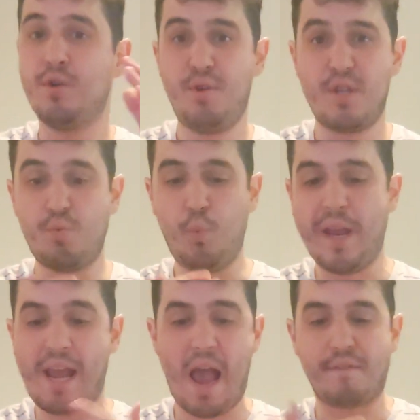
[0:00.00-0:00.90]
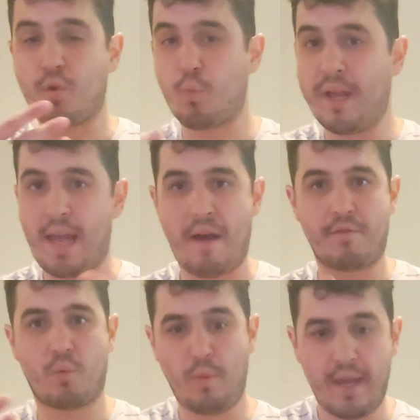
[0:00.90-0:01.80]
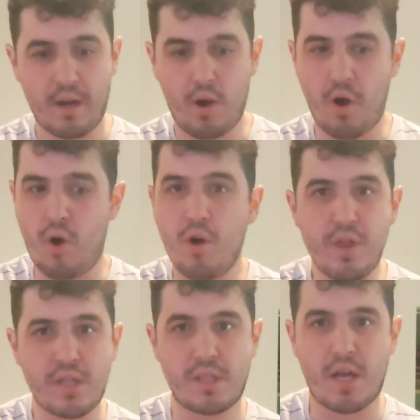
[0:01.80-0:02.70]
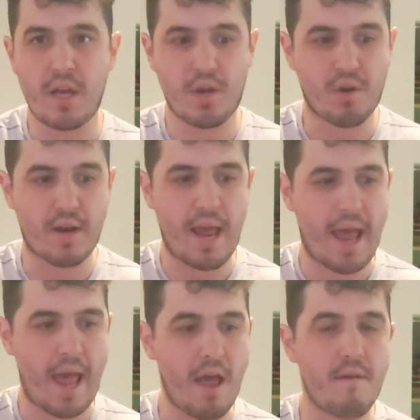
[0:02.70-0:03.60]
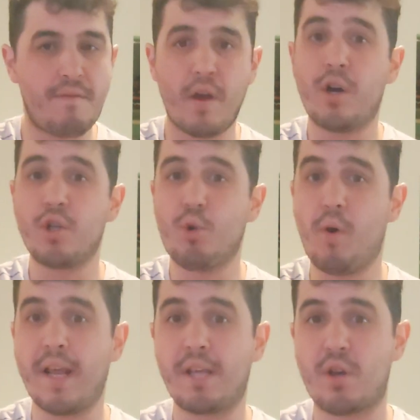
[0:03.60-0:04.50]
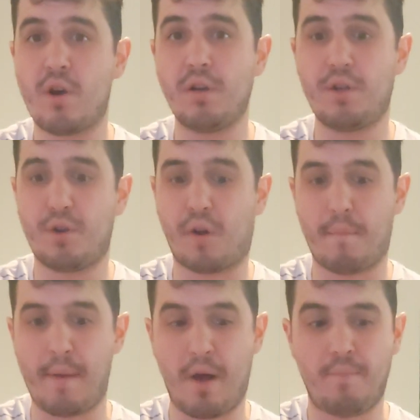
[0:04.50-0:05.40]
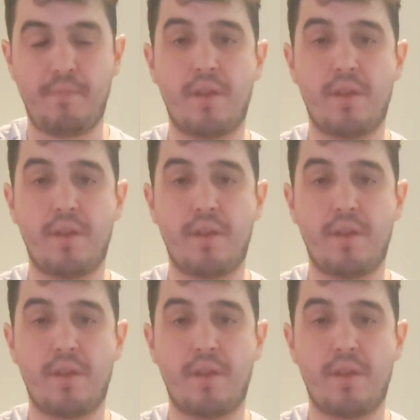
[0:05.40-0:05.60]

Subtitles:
Do this week after week after week. All of a sudden, you're going to have 20 songs under your belt.